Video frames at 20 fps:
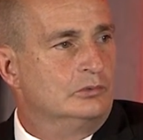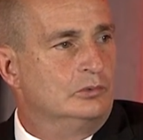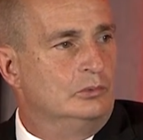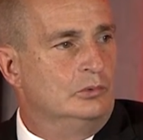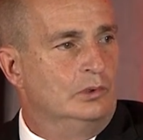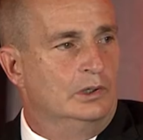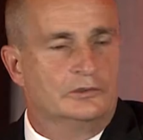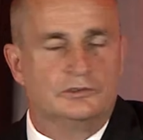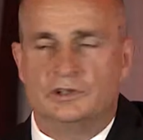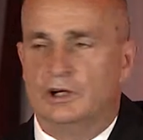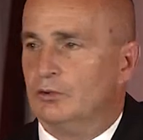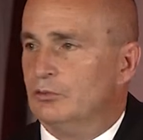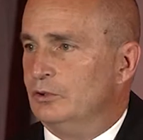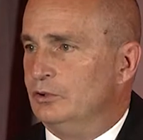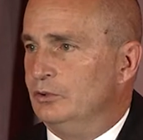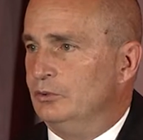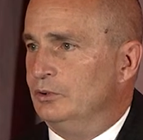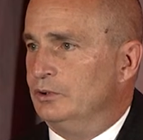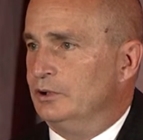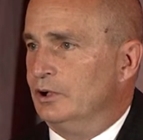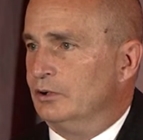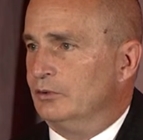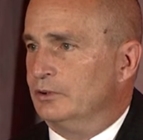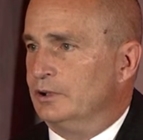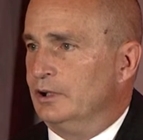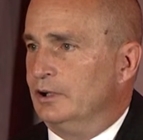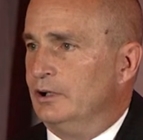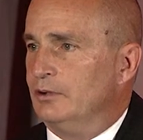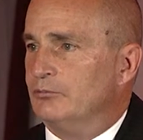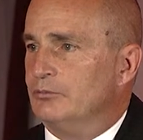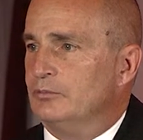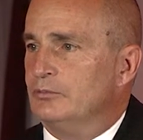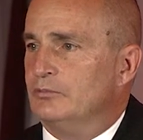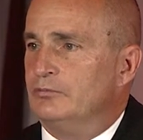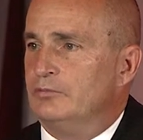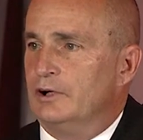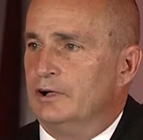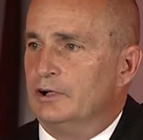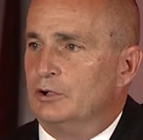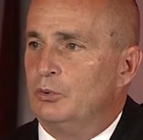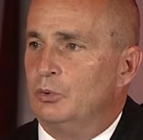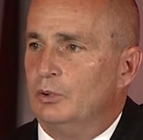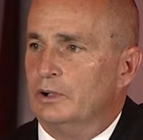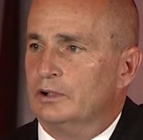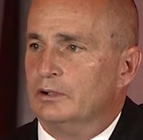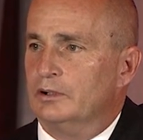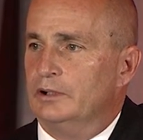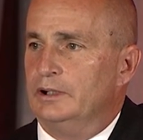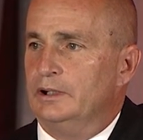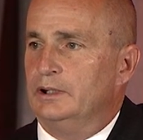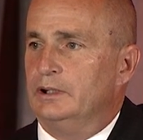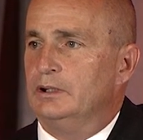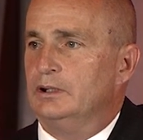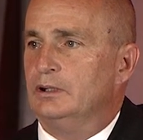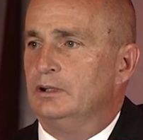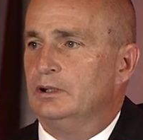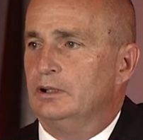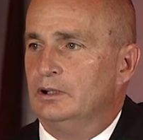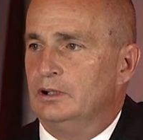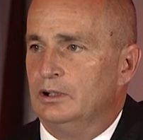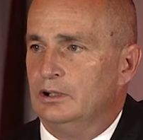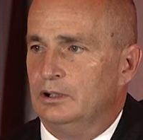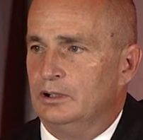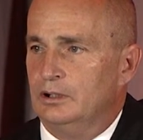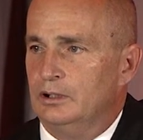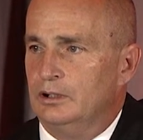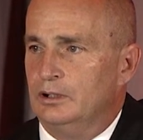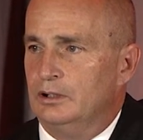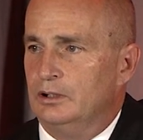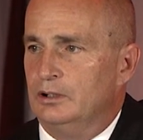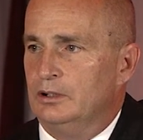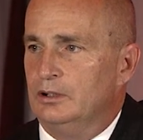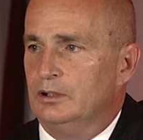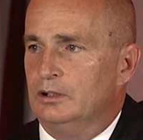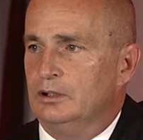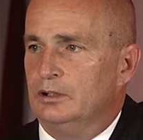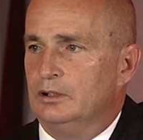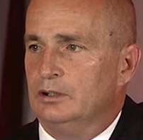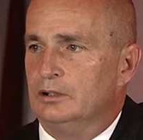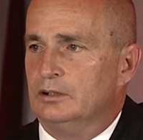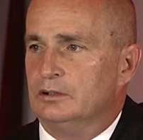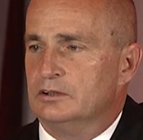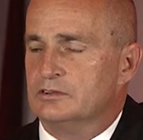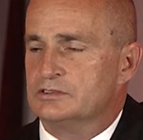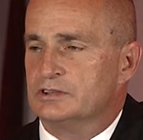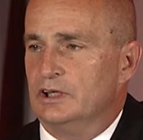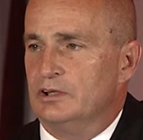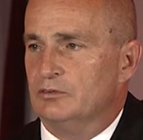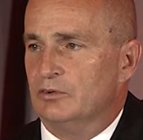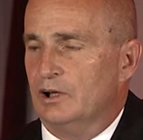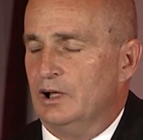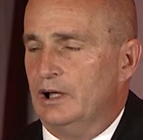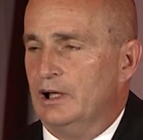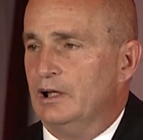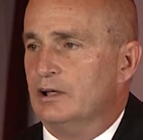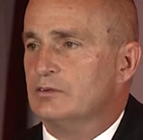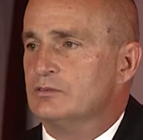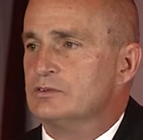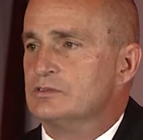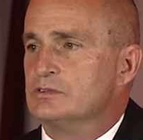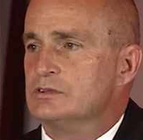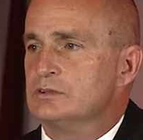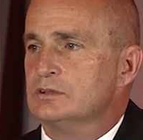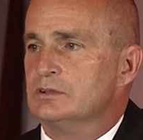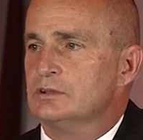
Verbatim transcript: what y'all do, and y'all get up very quickly to save lives.